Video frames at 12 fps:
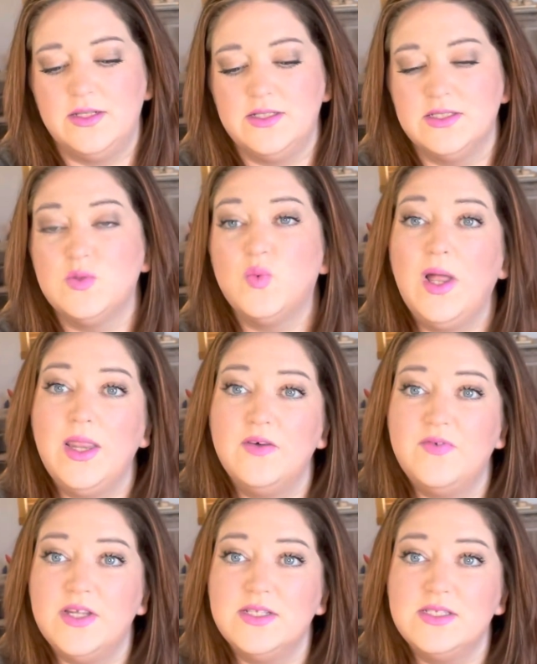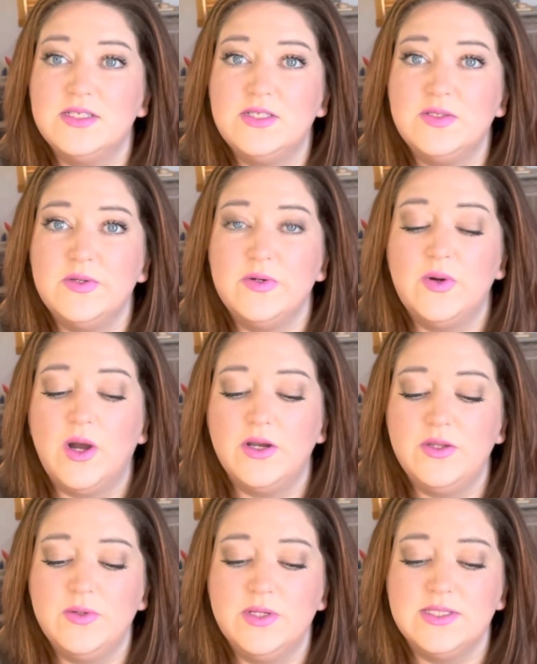is relevant to our
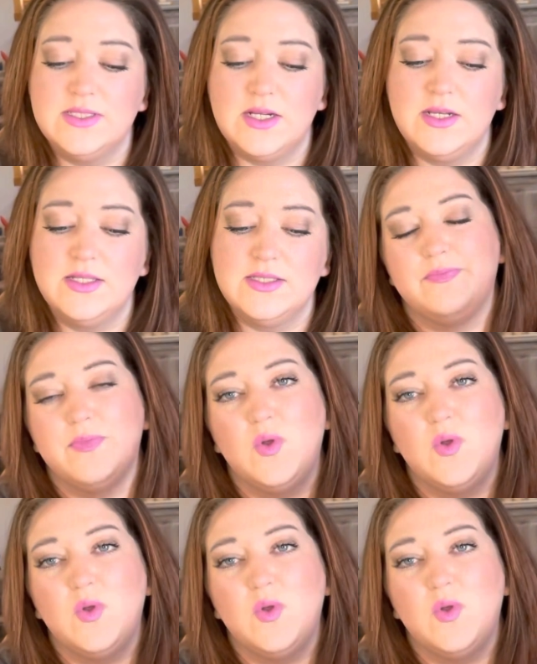unit studies.